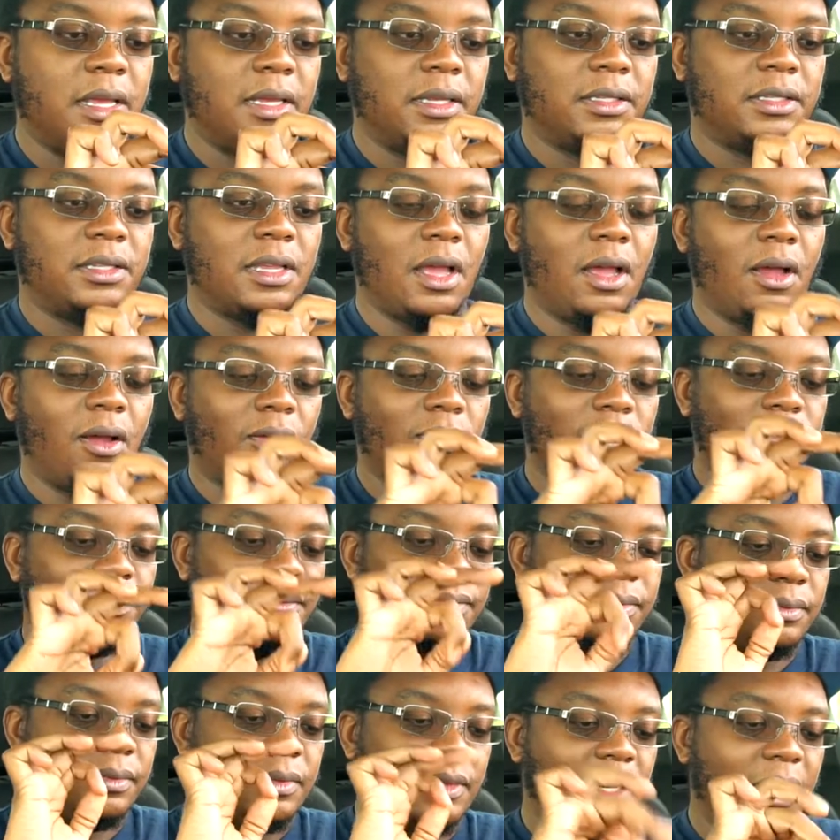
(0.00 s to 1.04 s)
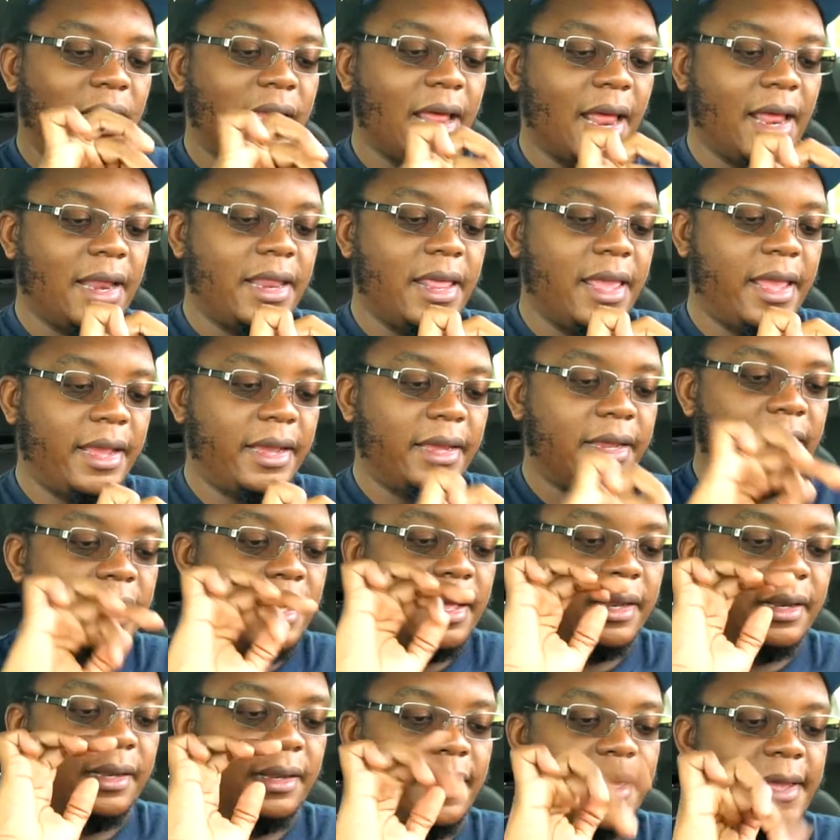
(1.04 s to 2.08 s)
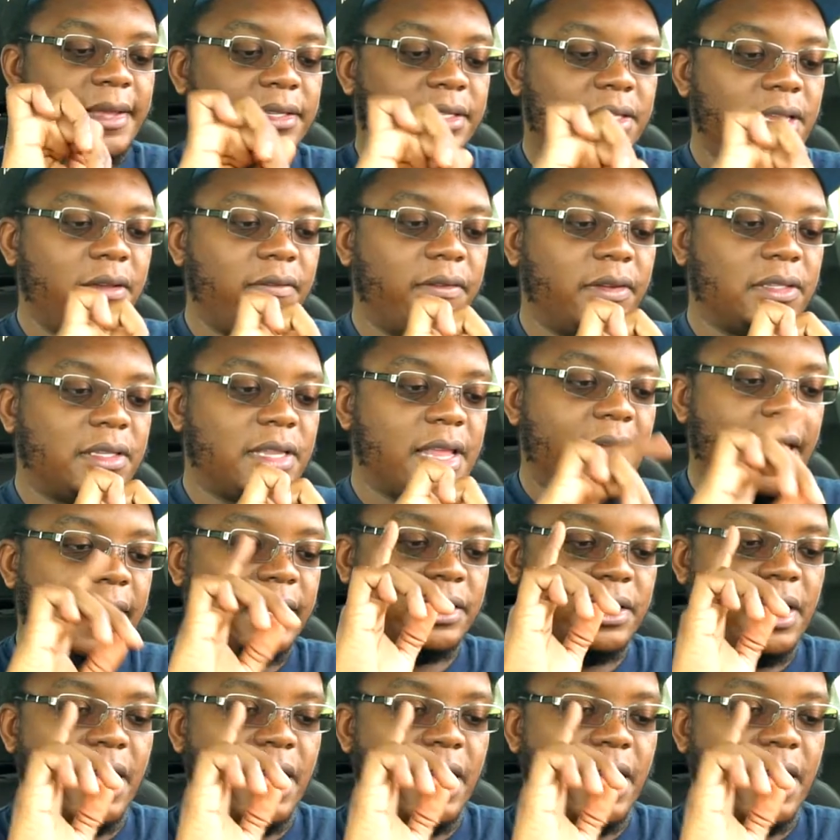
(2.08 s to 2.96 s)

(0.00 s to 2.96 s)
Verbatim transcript: So get out there. Let's see what's next.